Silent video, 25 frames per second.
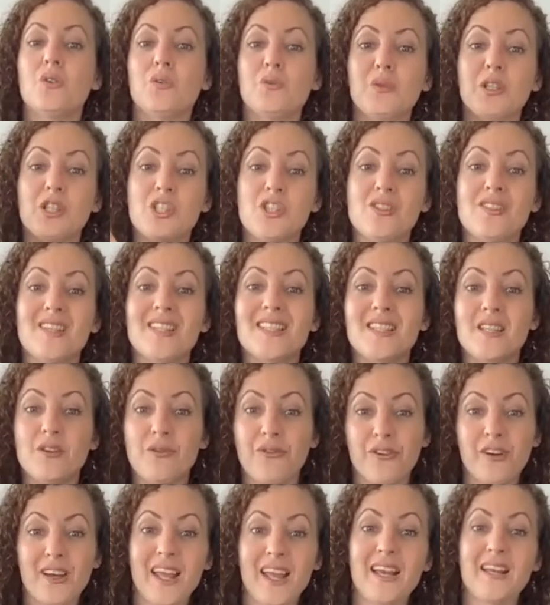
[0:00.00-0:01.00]
which is a
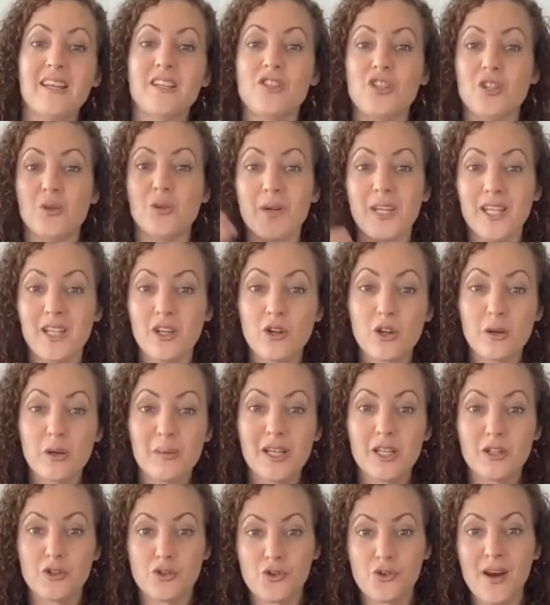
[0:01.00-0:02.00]
different energy where you're going to
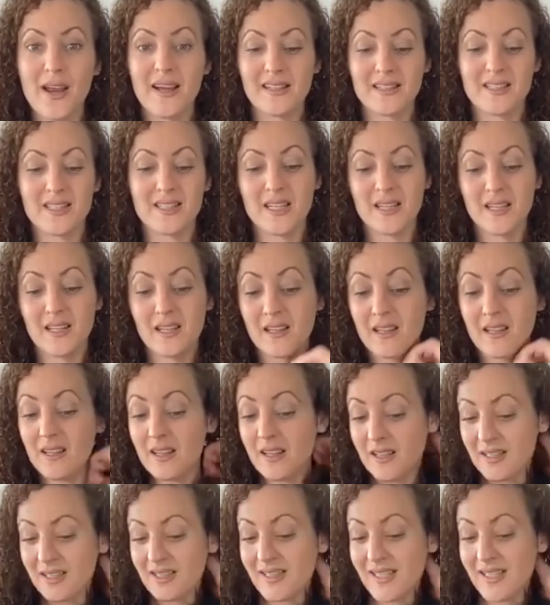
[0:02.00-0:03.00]
be attracting
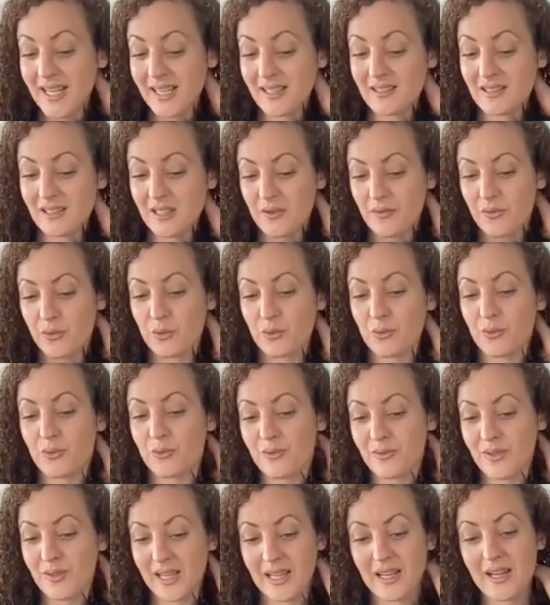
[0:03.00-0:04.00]
next
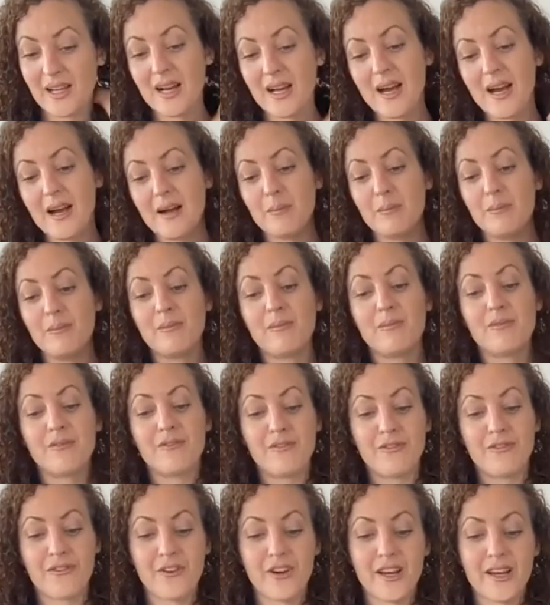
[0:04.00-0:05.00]
level income,
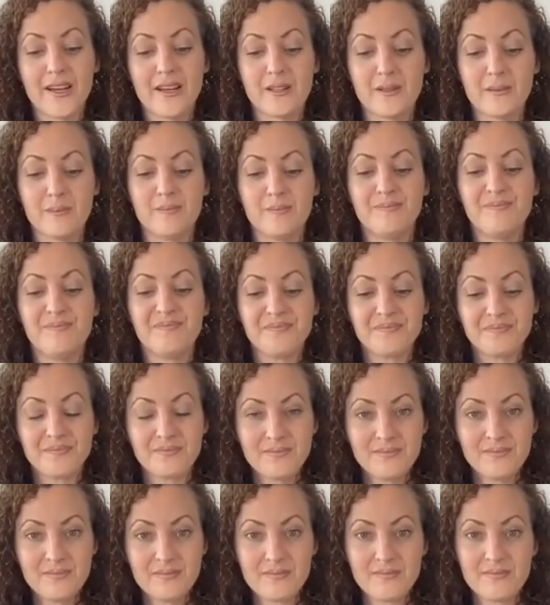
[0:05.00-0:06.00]
freedom.
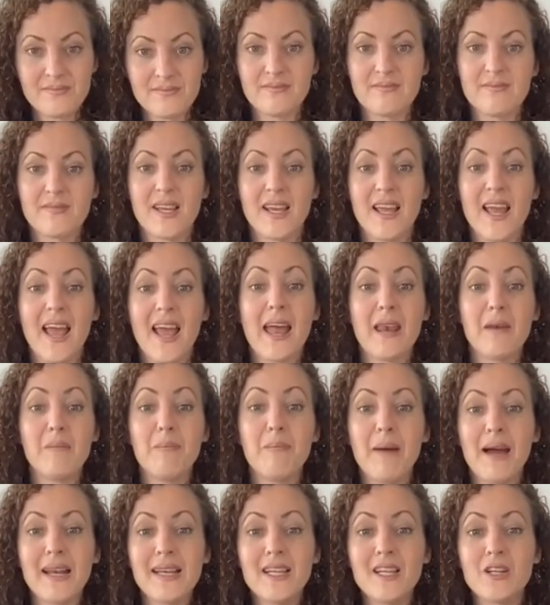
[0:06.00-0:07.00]
And
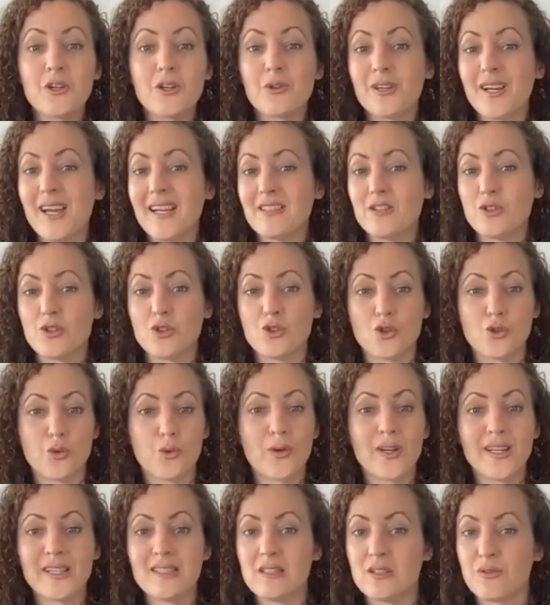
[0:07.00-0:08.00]
money creates
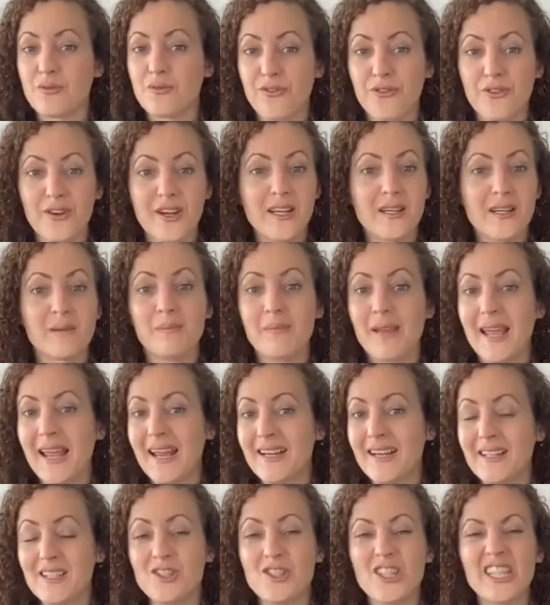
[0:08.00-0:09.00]
choice, freedom,
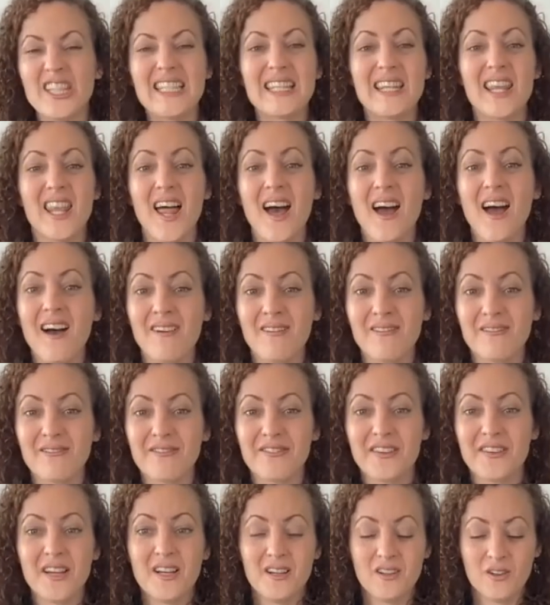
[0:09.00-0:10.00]
energy, love,
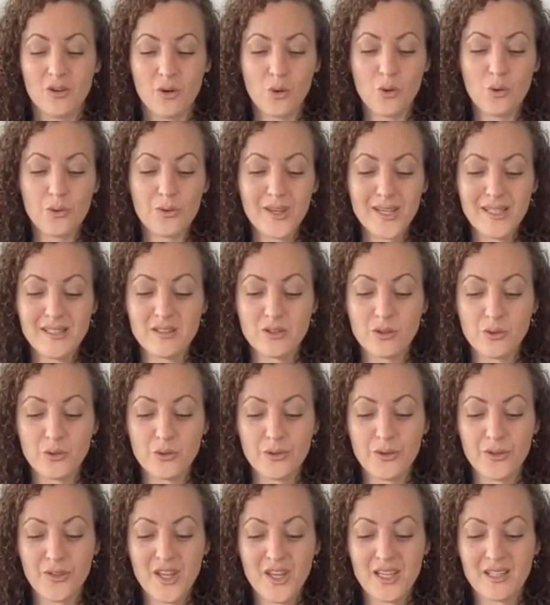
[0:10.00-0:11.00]
all these good
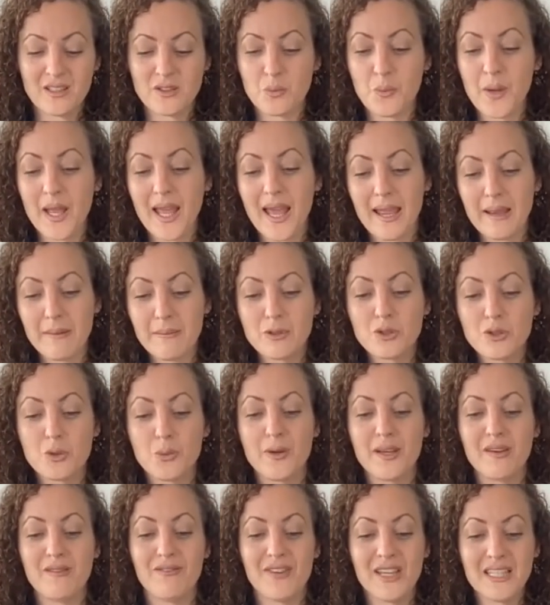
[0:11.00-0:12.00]
things. We're able to
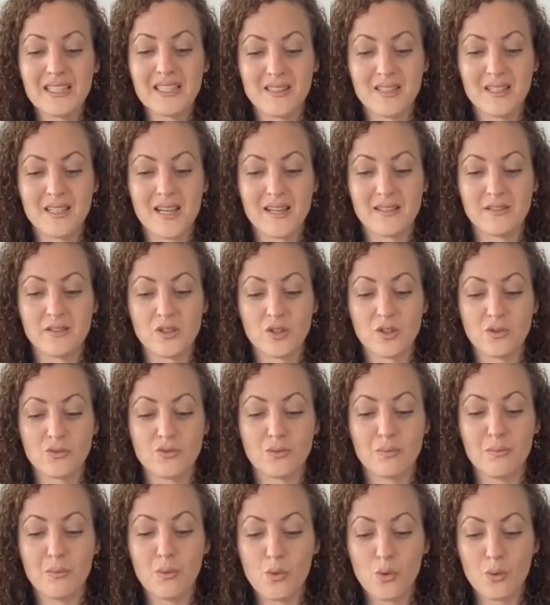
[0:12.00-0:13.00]
invest in
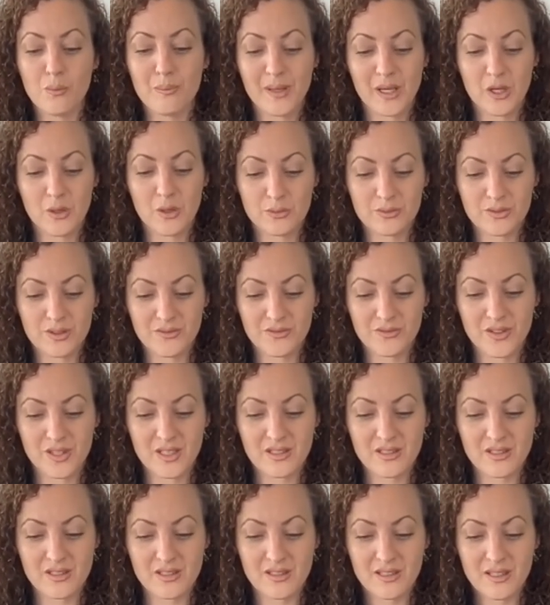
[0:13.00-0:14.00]
ourselves more because of
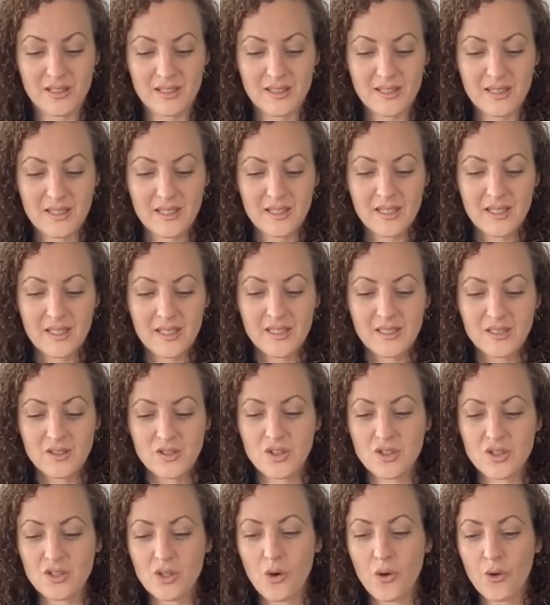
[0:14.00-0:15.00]
this.
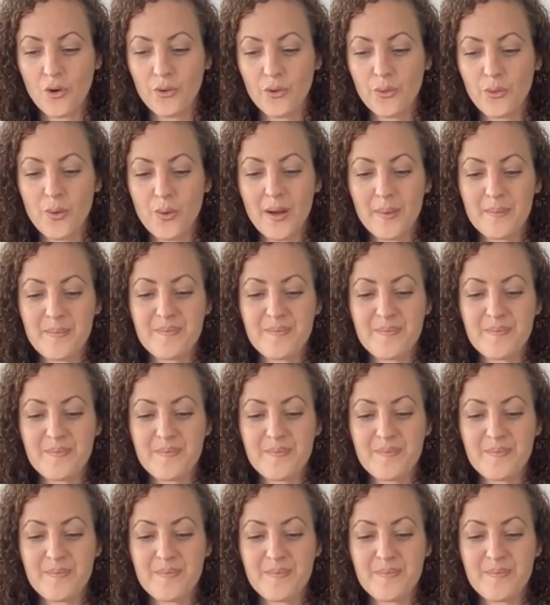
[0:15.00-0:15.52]
So